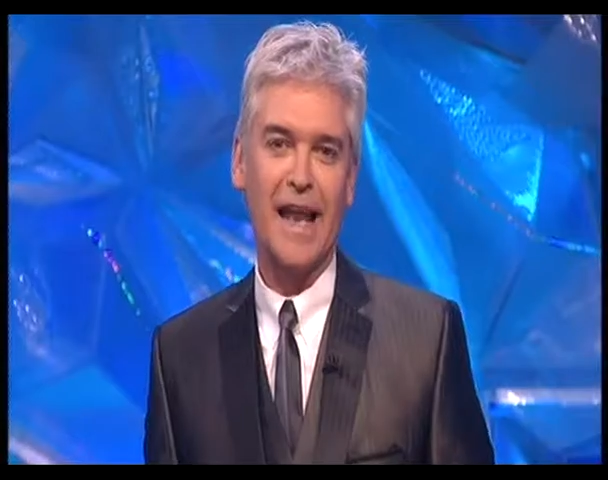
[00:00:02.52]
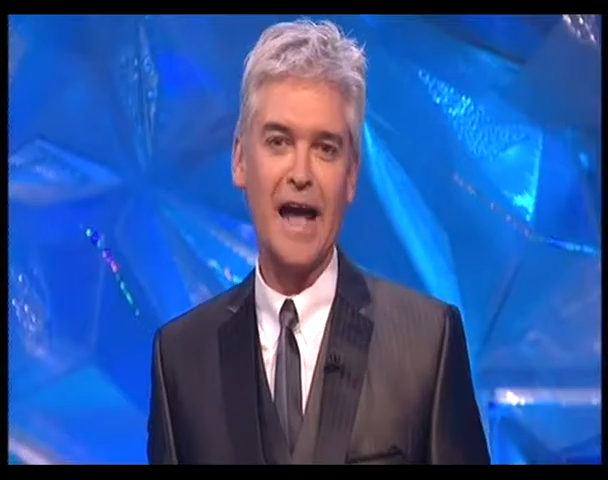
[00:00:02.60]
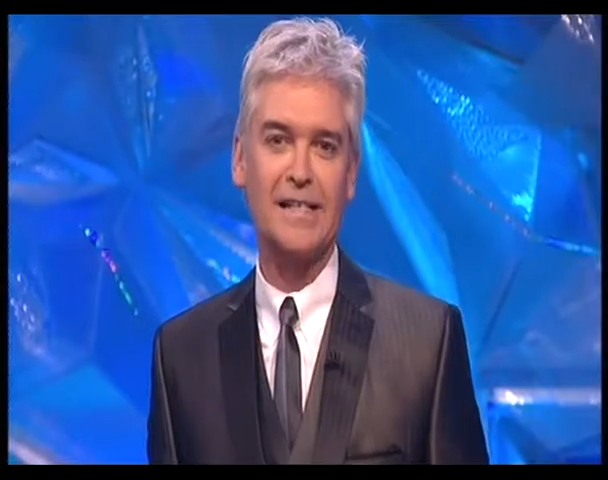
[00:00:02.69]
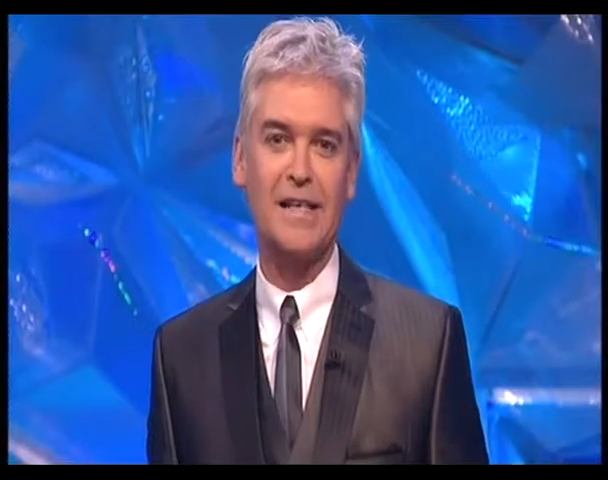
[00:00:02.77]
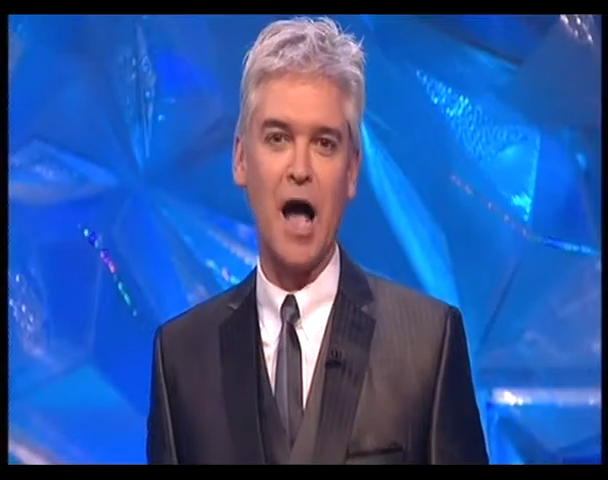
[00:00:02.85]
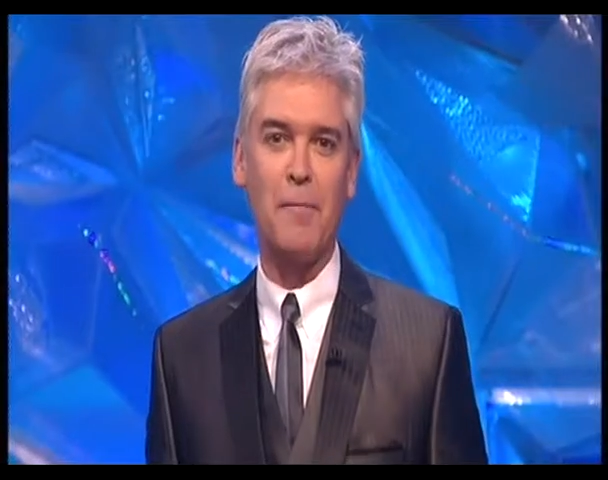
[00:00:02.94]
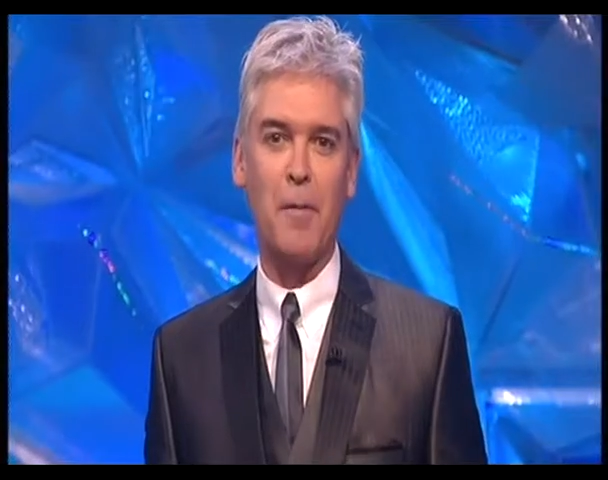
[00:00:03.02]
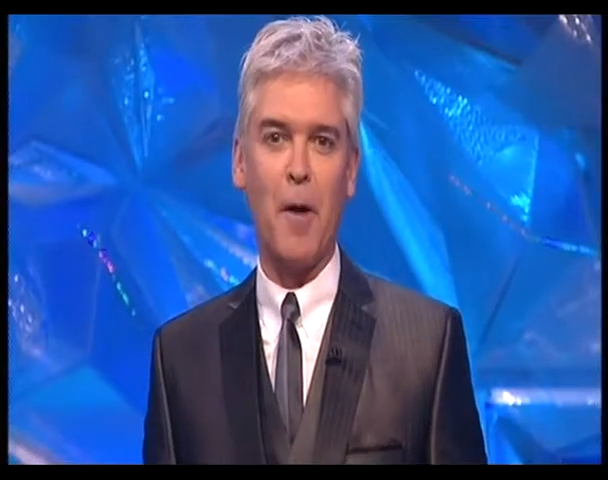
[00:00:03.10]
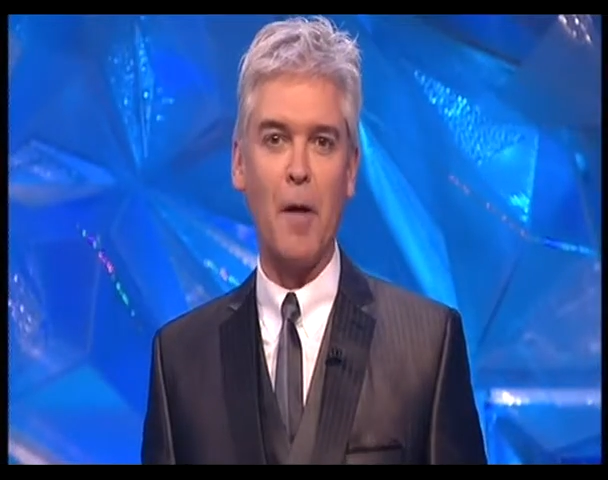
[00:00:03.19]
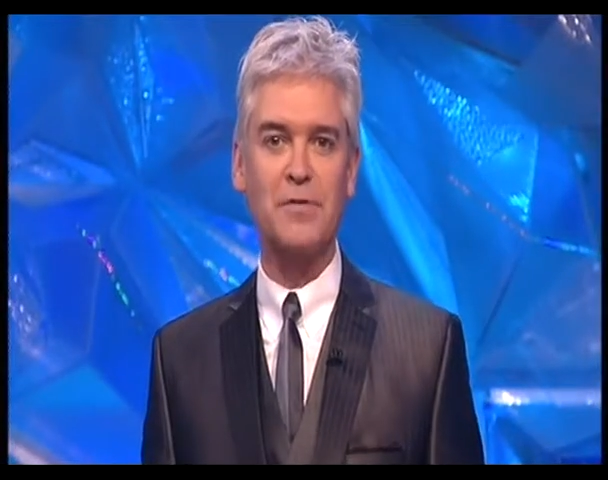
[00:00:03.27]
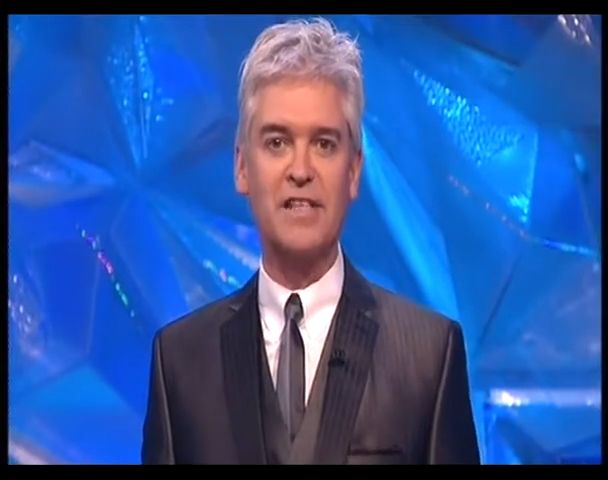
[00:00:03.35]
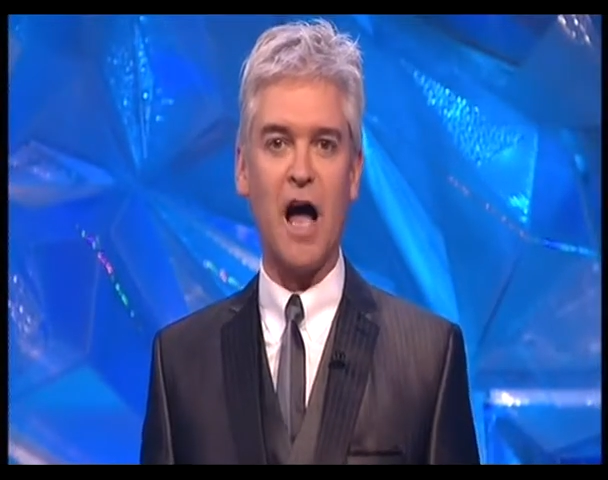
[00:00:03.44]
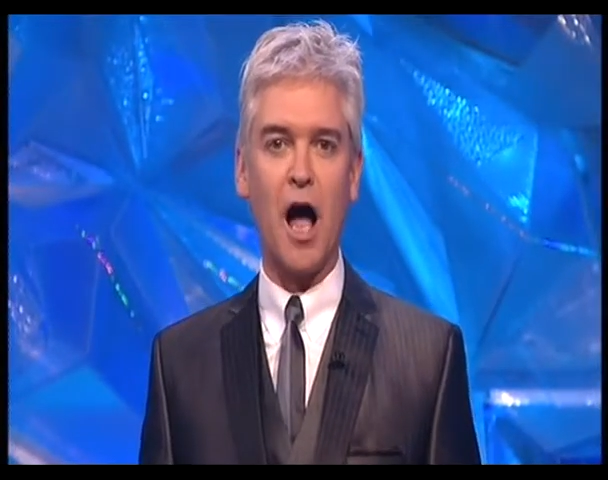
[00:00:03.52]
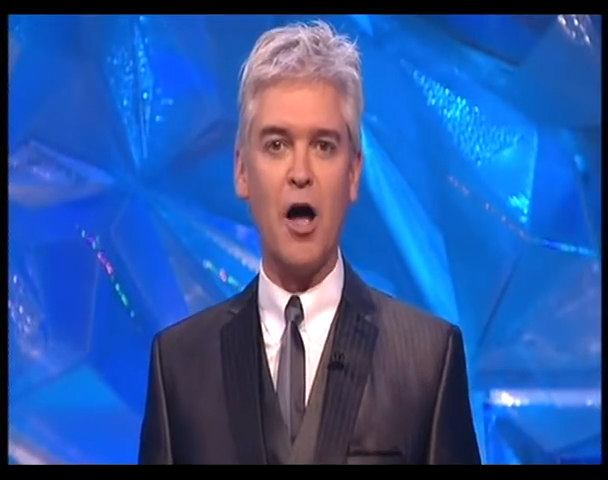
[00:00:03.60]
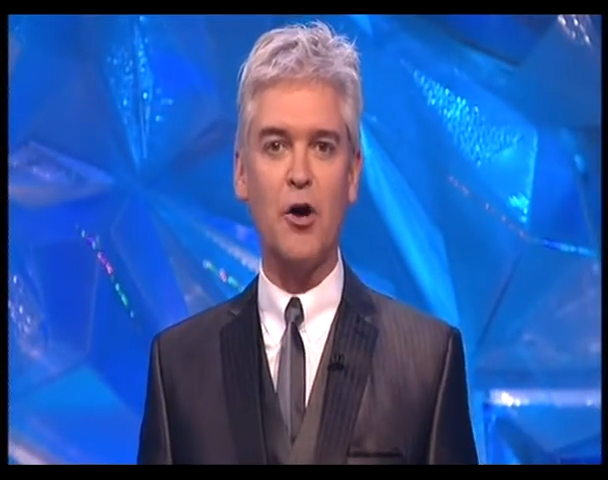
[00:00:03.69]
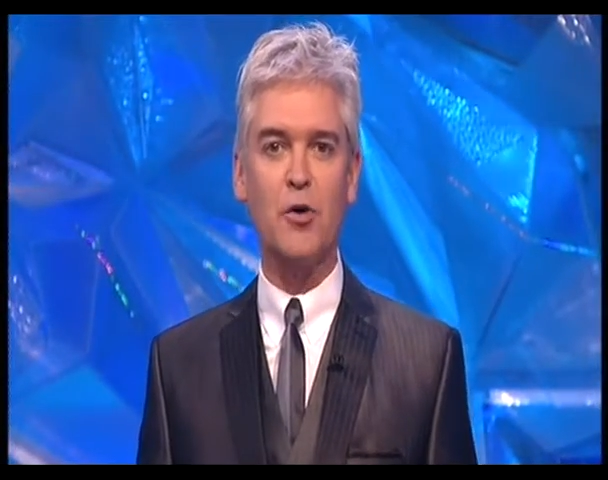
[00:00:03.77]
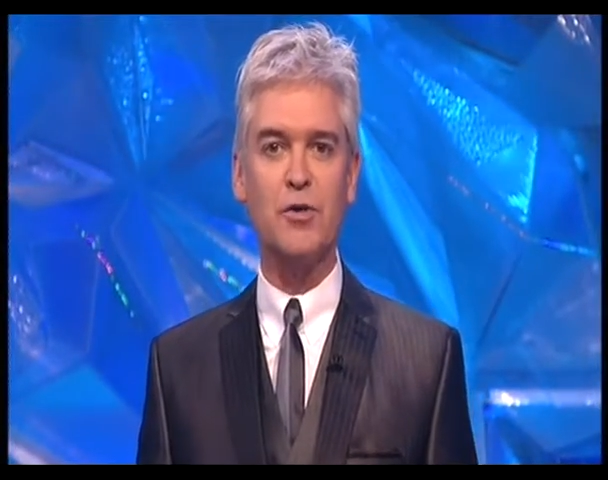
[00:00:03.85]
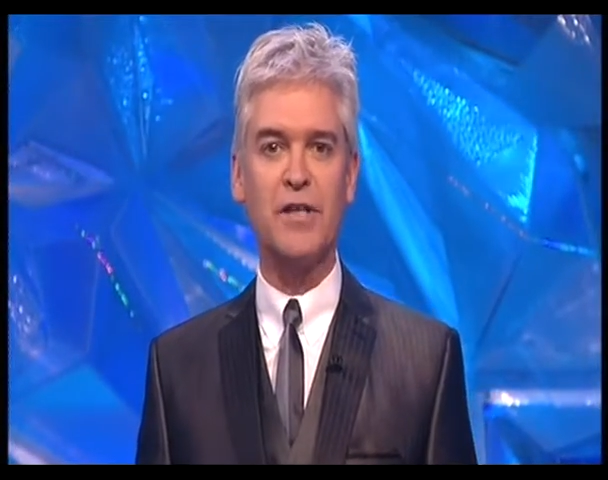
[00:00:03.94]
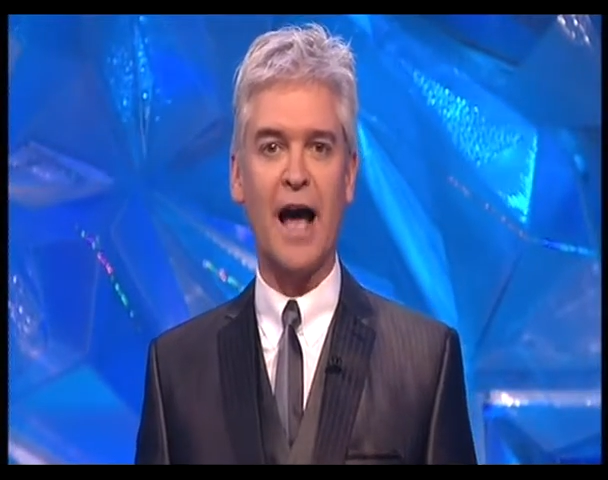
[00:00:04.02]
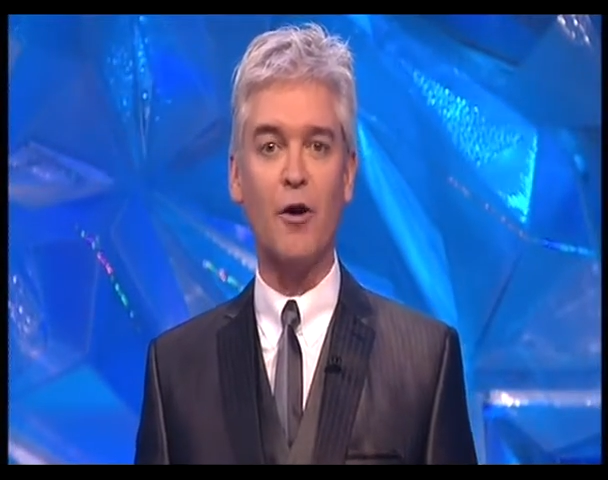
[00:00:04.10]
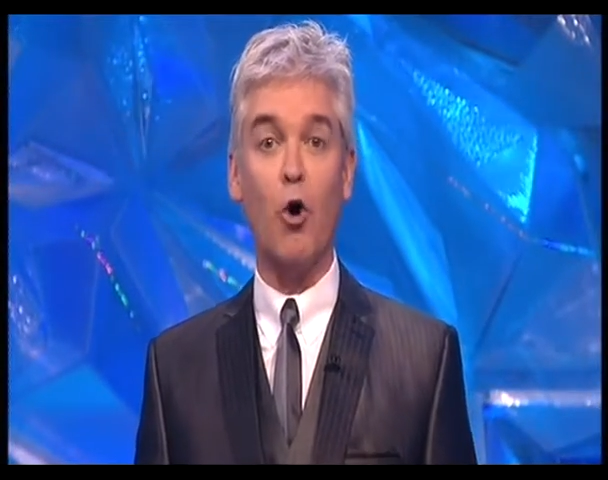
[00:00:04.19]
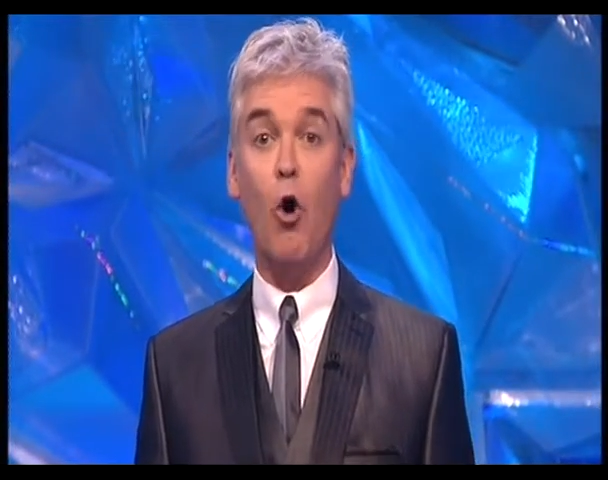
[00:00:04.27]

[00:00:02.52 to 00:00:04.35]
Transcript: Next up, a pop star who's had